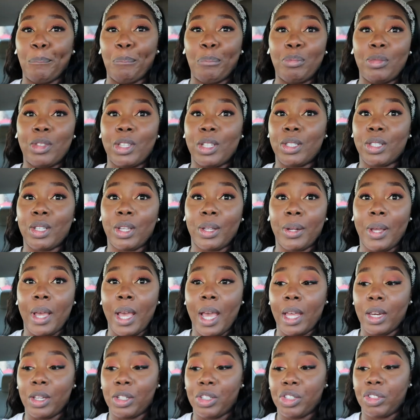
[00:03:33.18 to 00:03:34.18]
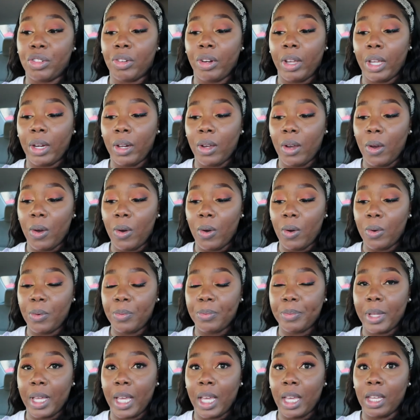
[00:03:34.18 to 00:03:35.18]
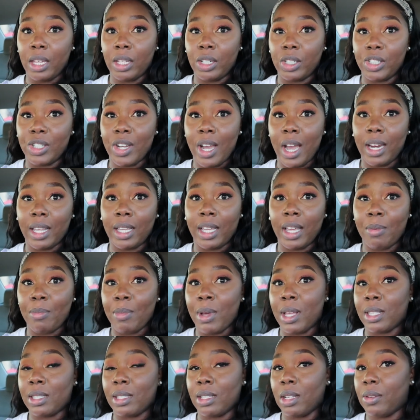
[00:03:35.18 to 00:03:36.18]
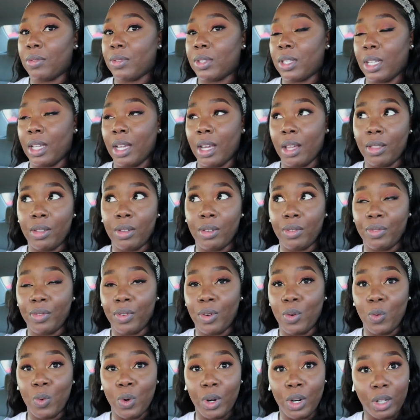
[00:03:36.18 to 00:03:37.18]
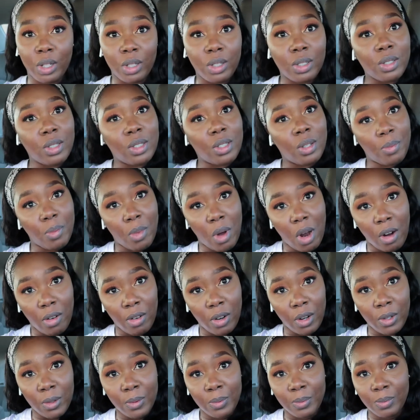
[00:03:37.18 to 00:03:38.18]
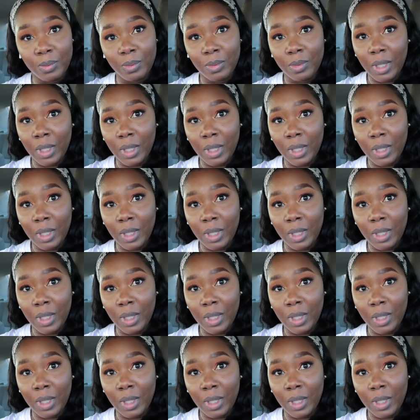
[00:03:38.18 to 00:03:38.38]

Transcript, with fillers: I'm just gonna head straight home and try to get myself together for work tomorrow.